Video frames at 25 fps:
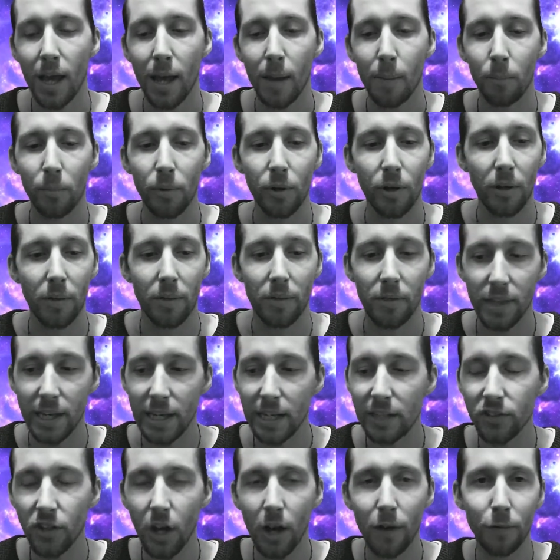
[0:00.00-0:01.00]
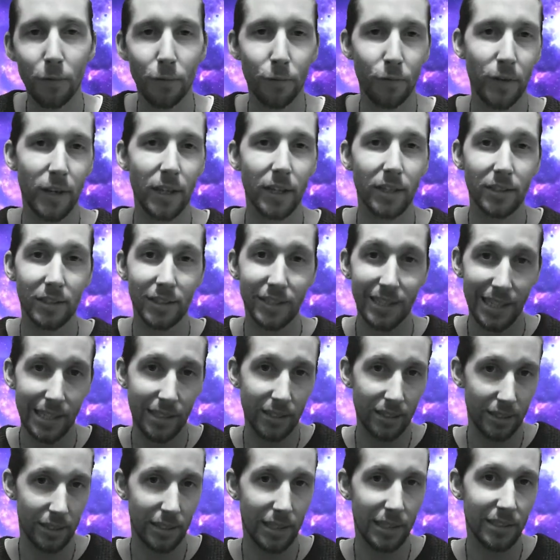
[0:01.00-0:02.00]
But these aren't fixed
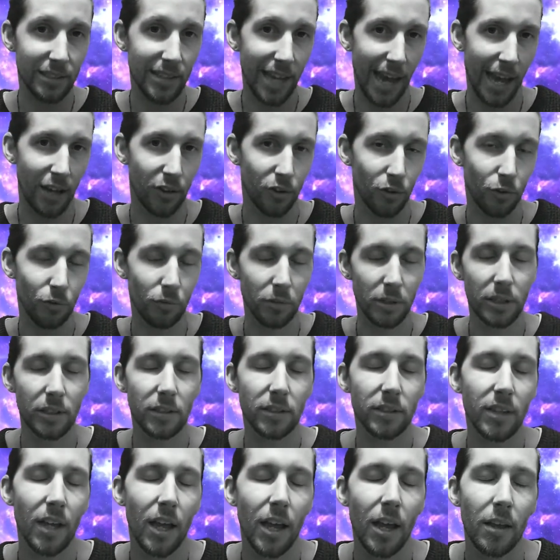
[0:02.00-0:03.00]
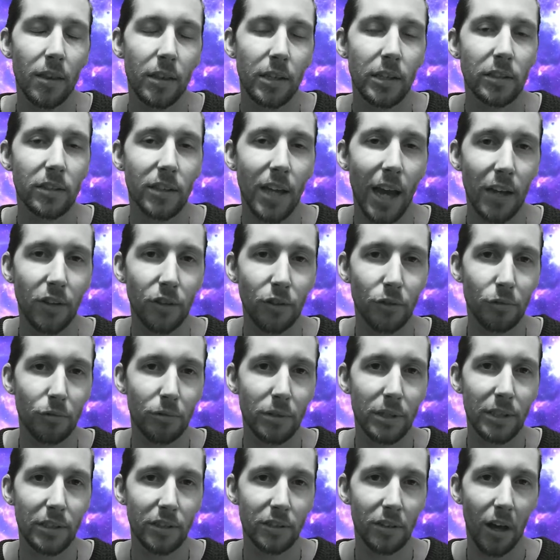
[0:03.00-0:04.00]
into these categories. These
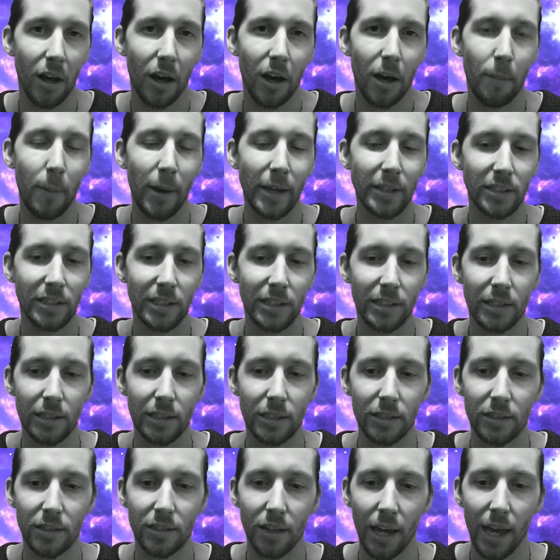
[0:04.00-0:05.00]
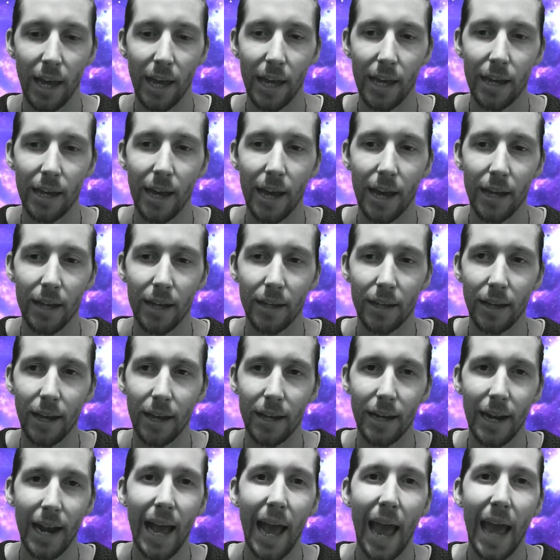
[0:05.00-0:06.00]
categories are basically just
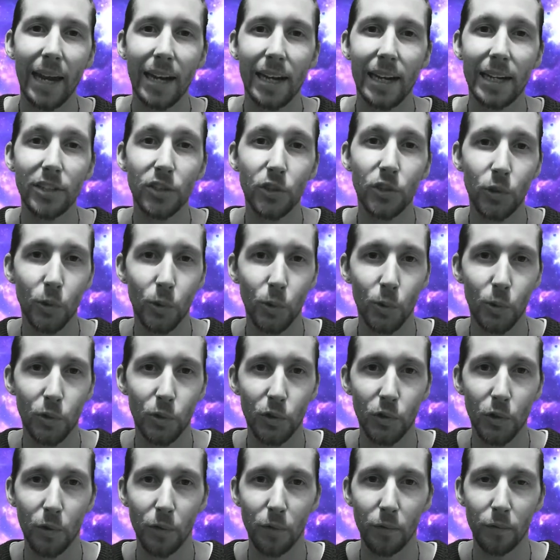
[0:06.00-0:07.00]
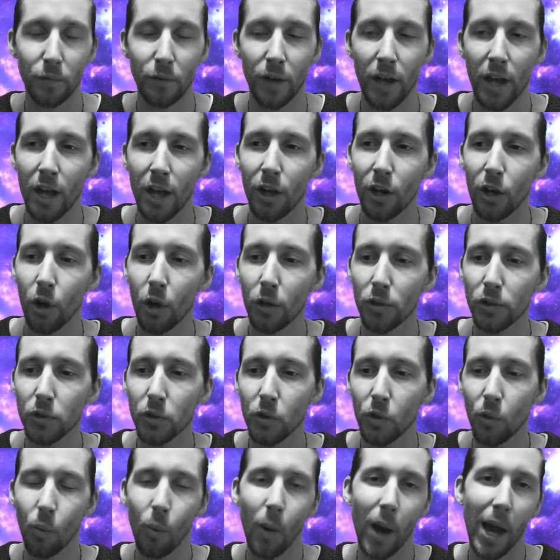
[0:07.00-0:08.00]
an analytical sort of
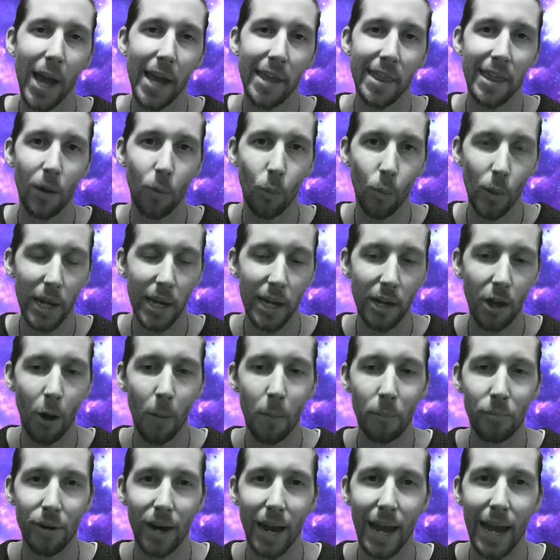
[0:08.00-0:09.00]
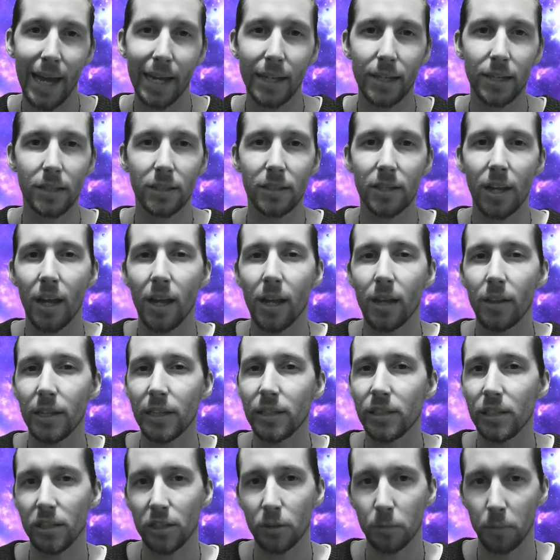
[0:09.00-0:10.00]
logical way that we comprehend
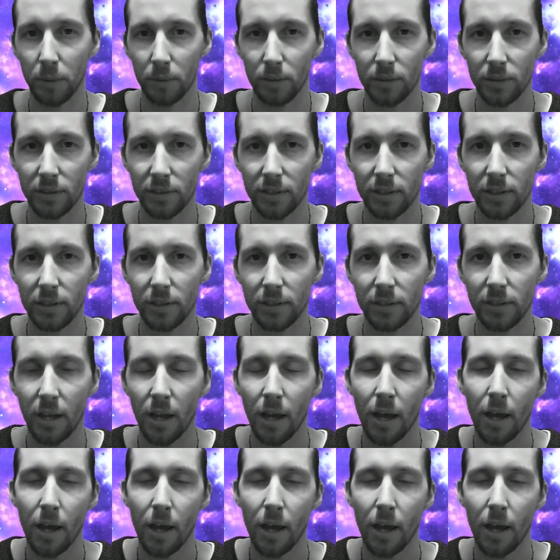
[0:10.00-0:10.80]
these experiences.